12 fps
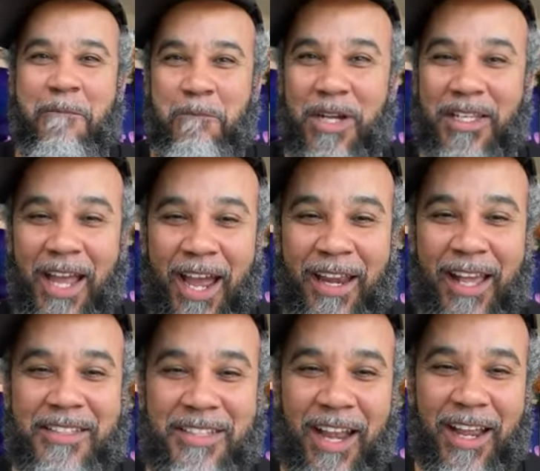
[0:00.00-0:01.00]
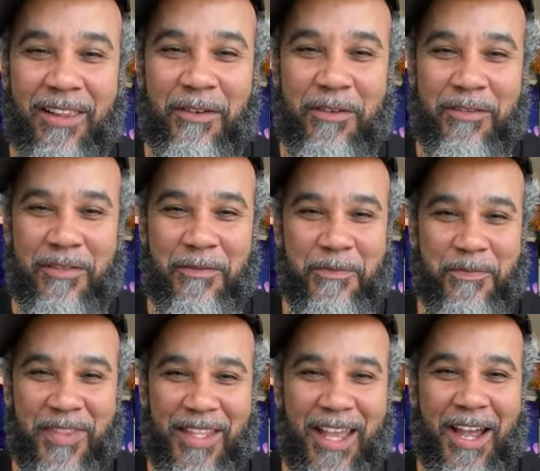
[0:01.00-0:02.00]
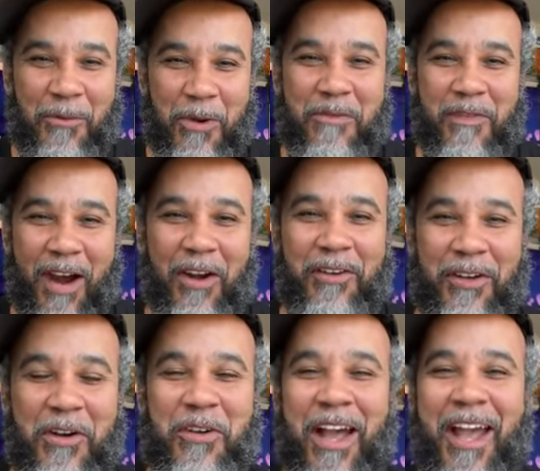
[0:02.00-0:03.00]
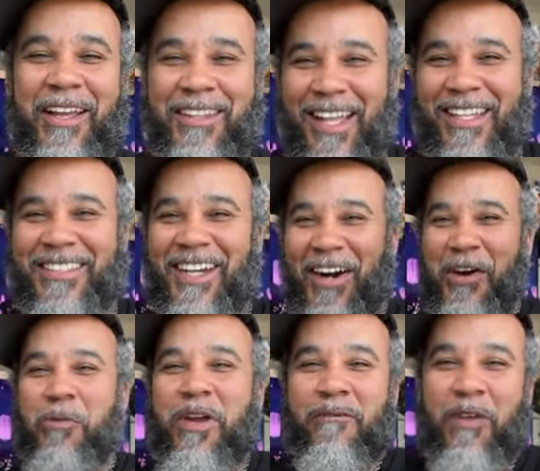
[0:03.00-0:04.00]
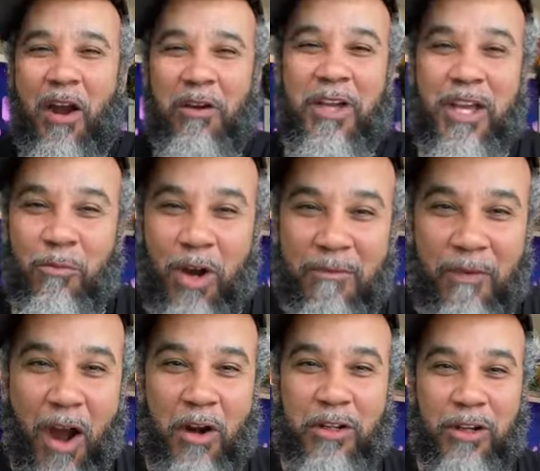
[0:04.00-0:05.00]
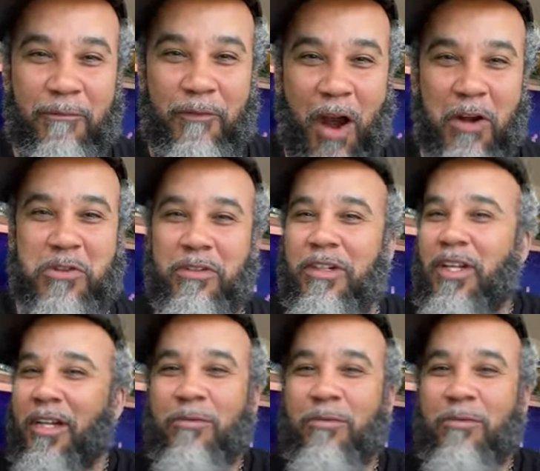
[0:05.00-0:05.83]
But yeah, they saying the yeah, we vertical. Okay, let's go. We vert we vertical virtual.